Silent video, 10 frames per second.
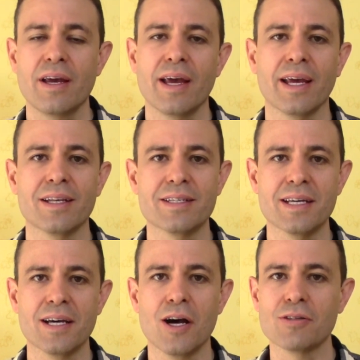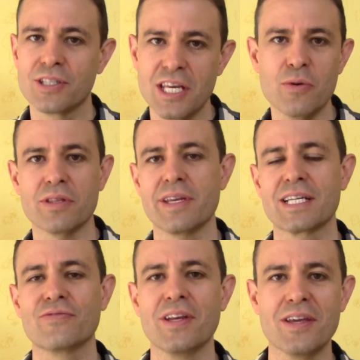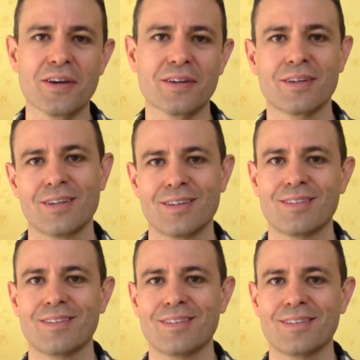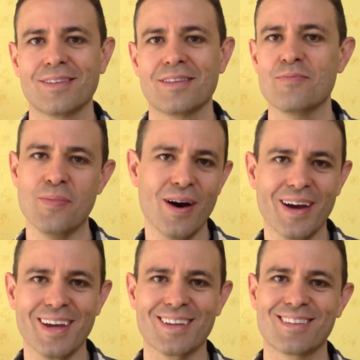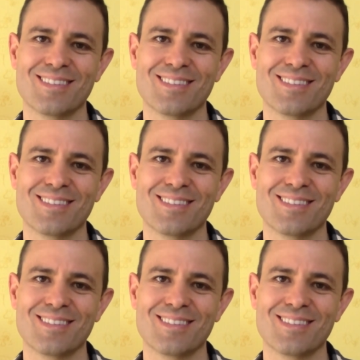And I'll see you in the next video. Bye.